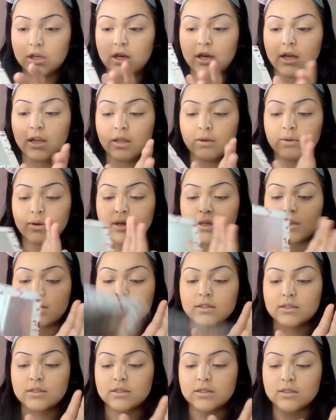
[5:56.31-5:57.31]

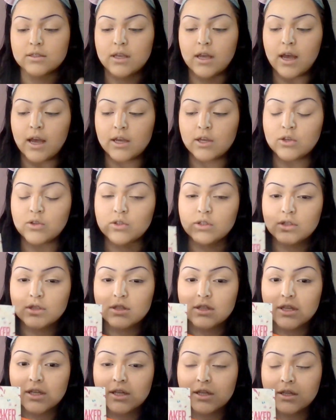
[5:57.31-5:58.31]
Anyways, I used
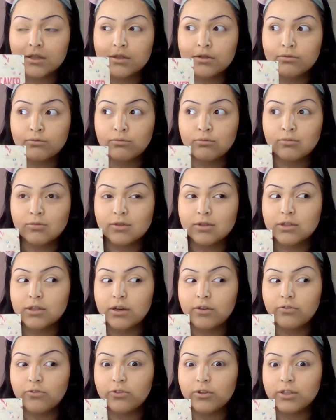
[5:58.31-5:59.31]
the
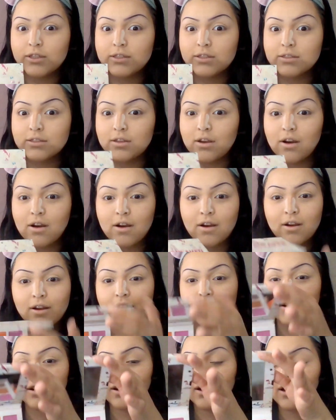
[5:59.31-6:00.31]
Jeffree
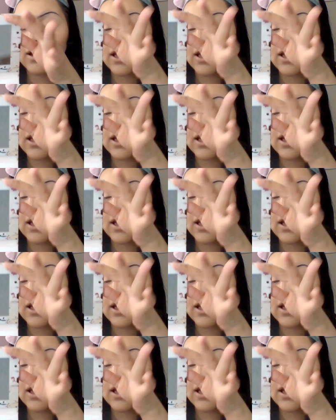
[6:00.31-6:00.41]
Star